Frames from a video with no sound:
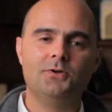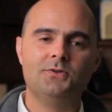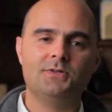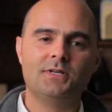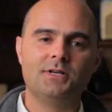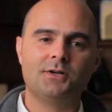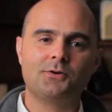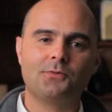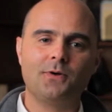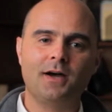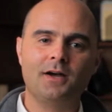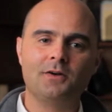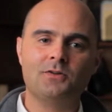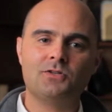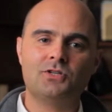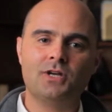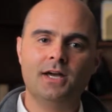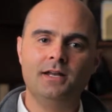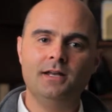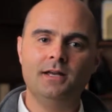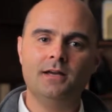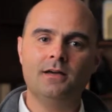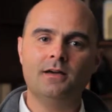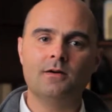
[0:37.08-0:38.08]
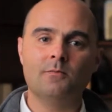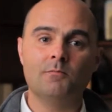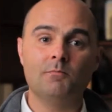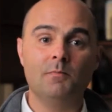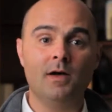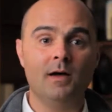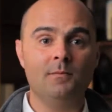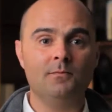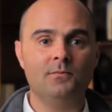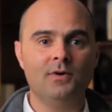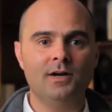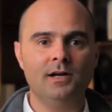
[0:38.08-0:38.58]
using cryogenic,
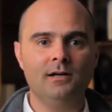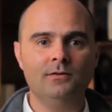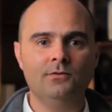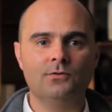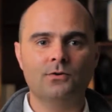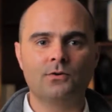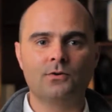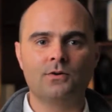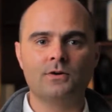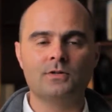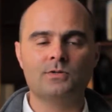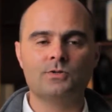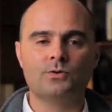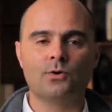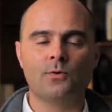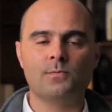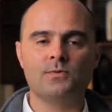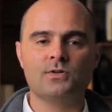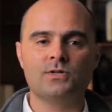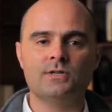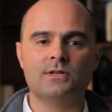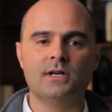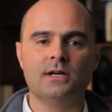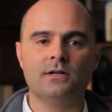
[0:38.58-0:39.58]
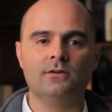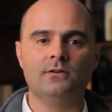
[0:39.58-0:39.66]
membrane or adsorption